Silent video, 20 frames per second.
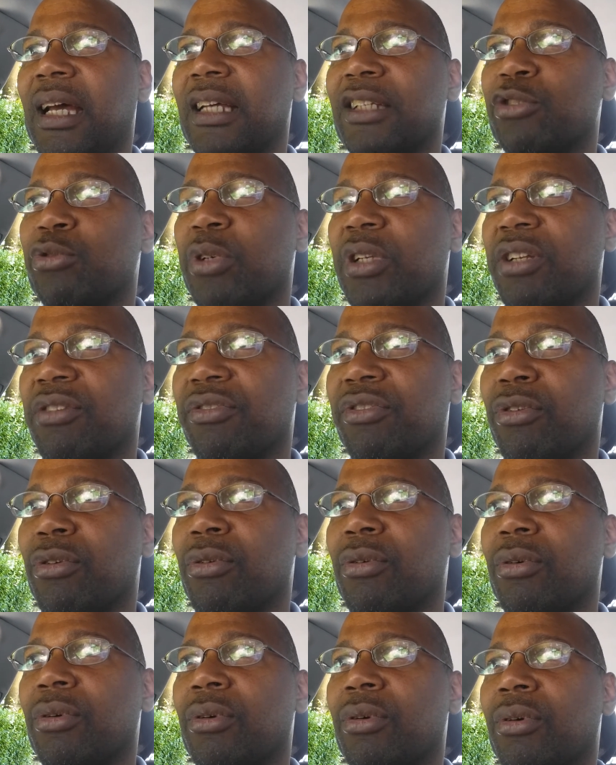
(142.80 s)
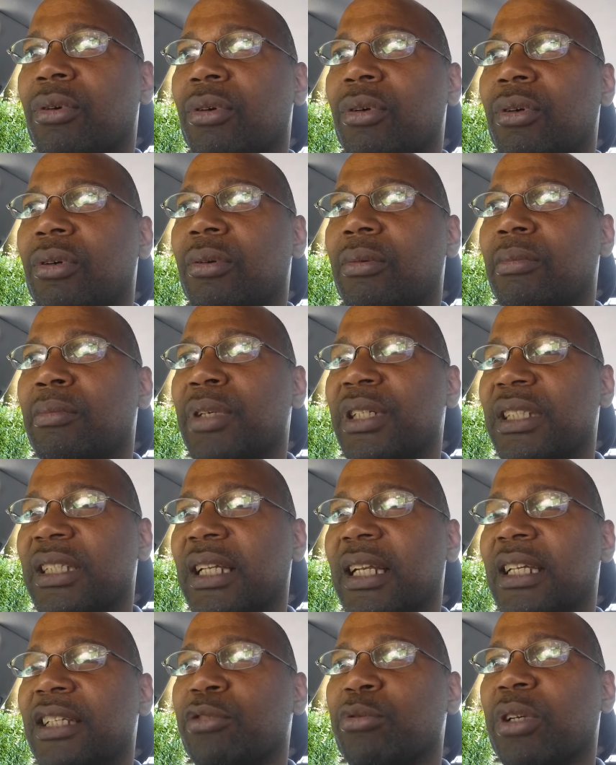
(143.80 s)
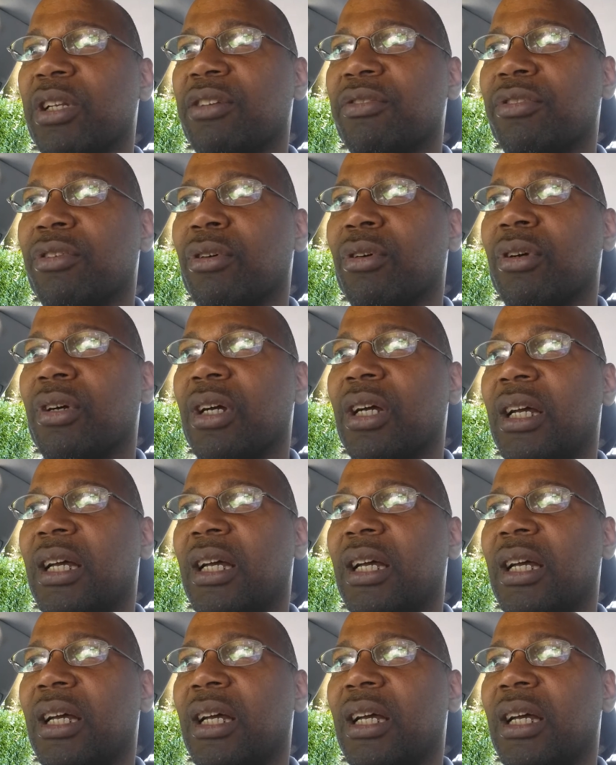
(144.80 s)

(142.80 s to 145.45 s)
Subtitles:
and 24, basically in 24.